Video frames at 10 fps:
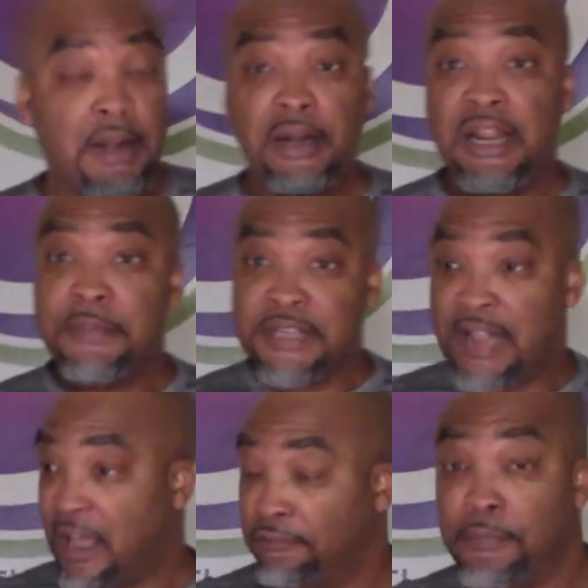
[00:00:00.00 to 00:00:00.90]
Let me say it
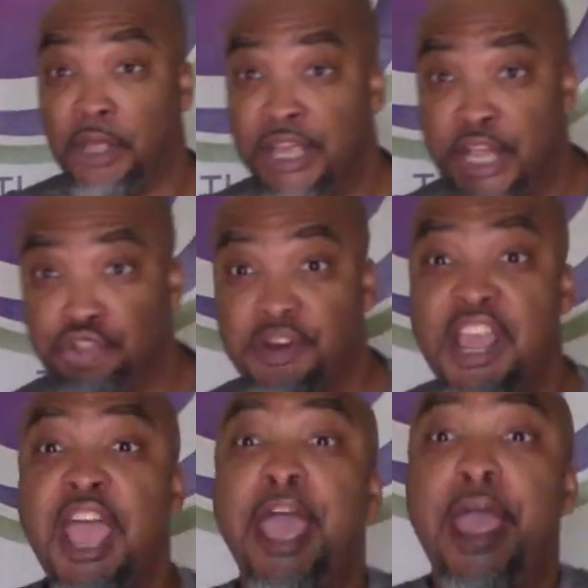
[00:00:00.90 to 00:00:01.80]
like I'm from the country.
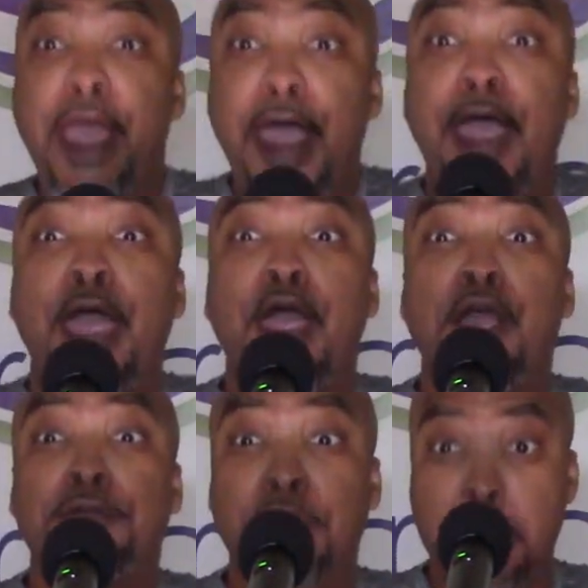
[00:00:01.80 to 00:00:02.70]

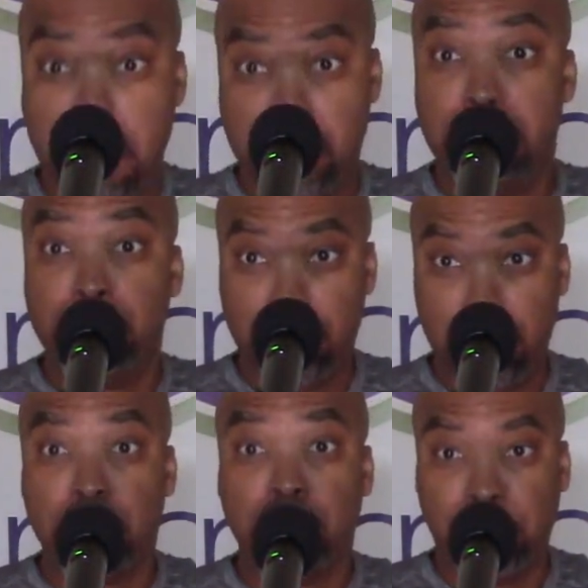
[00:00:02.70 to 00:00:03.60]
Everything
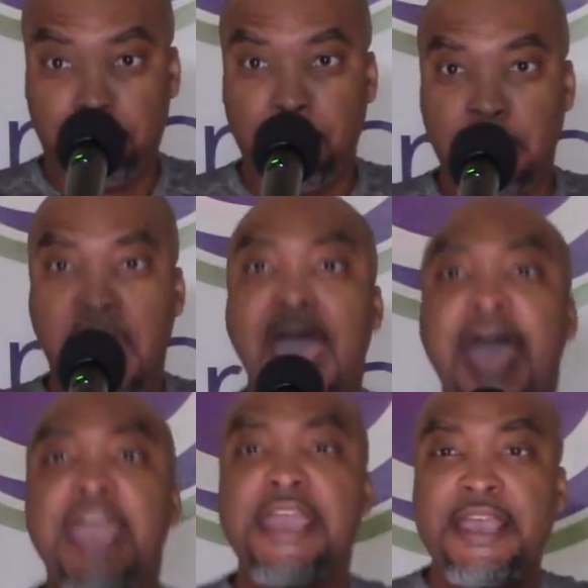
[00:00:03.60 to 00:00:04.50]

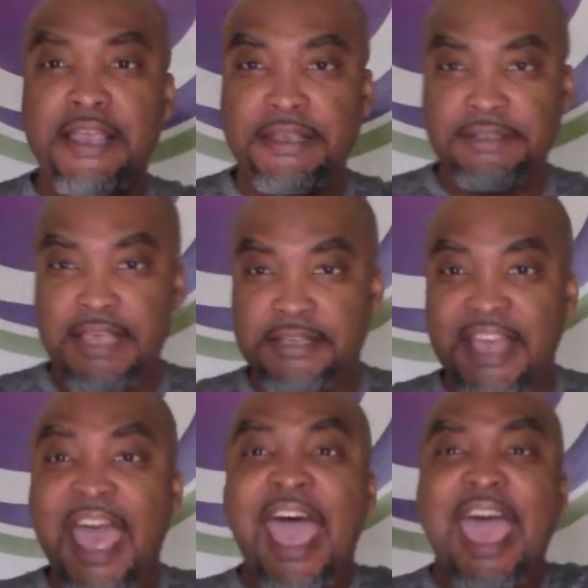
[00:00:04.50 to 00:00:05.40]
hangs its
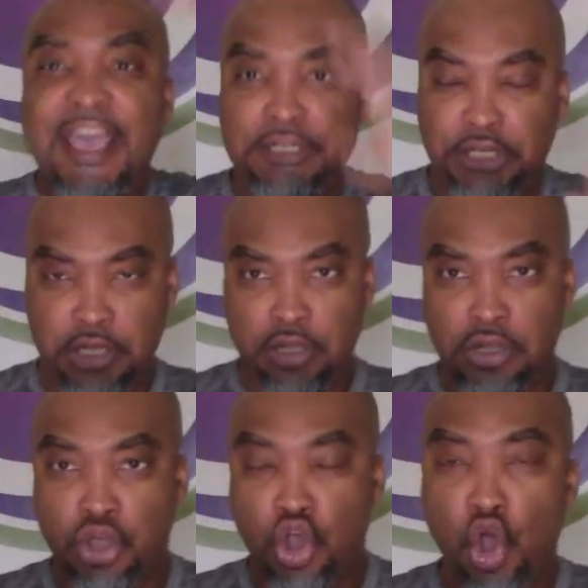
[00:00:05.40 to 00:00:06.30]
hat
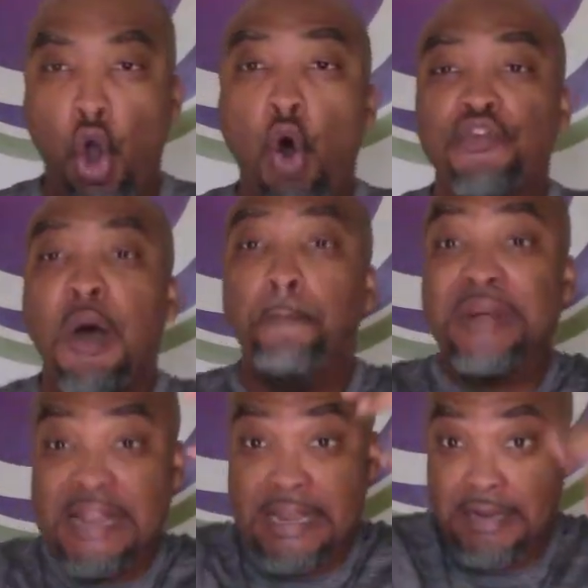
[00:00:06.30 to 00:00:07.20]
on the
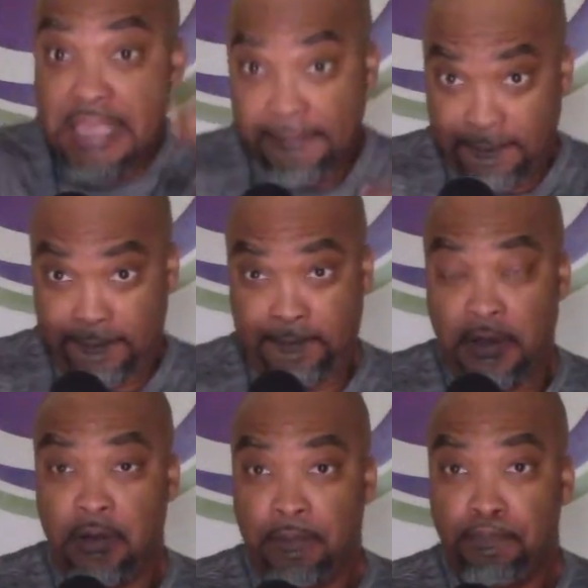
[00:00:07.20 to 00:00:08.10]
belief
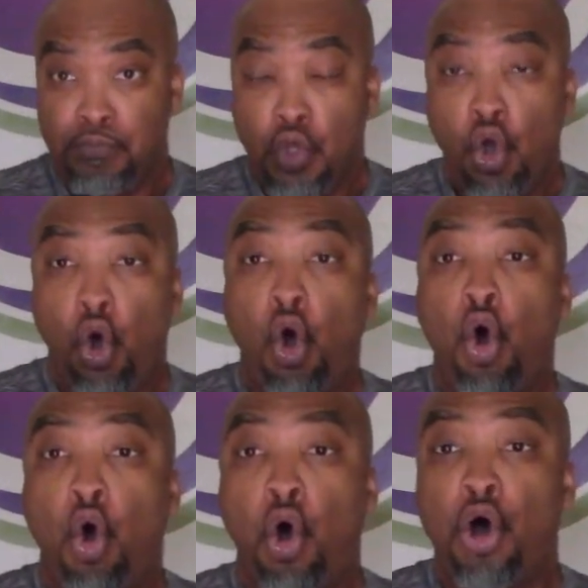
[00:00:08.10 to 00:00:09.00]

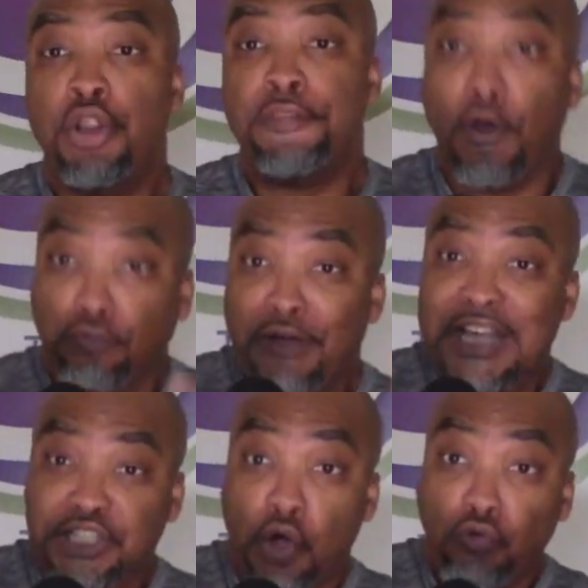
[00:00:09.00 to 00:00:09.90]
on the
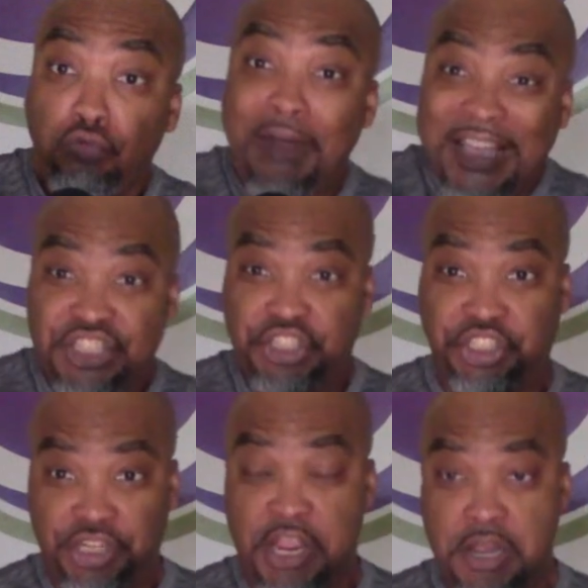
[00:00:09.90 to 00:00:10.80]

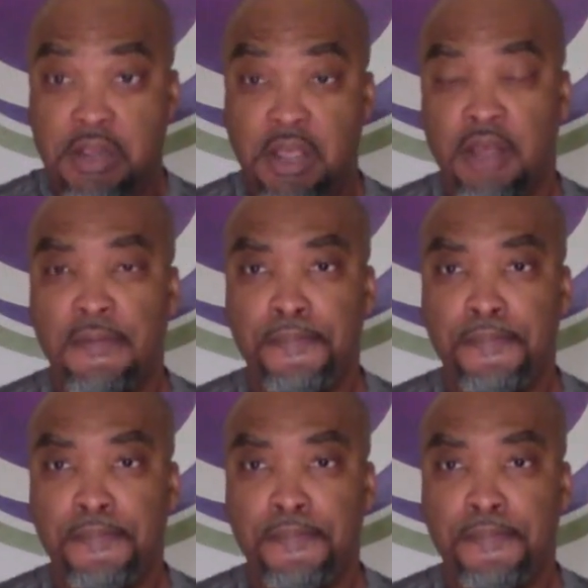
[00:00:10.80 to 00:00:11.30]
resurrection